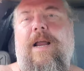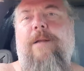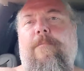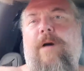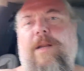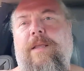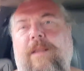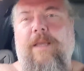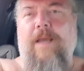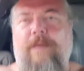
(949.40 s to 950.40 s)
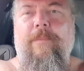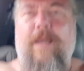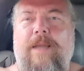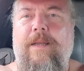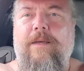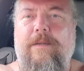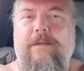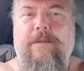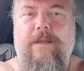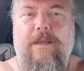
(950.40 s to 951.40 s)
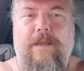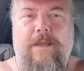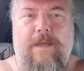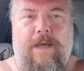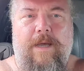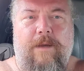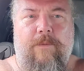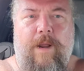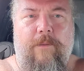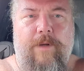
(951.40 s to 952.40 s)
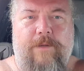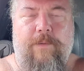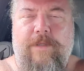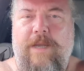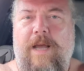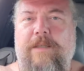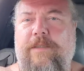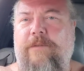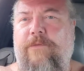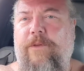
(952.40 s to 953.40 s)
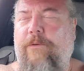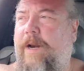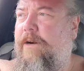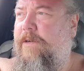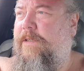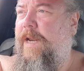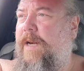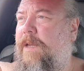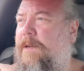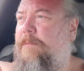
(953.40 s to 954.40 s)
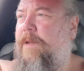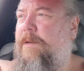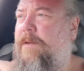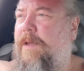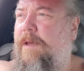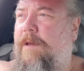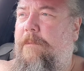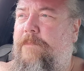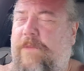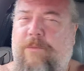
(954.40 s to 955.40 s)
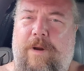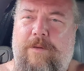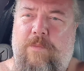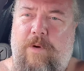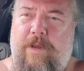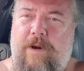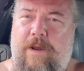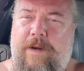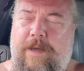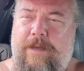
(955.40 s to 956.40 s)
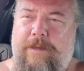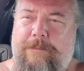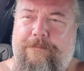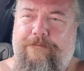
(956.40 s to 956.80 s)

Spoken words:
of money like I made when I went to Wisconsin for the Raiders Stadium, and when I was working on the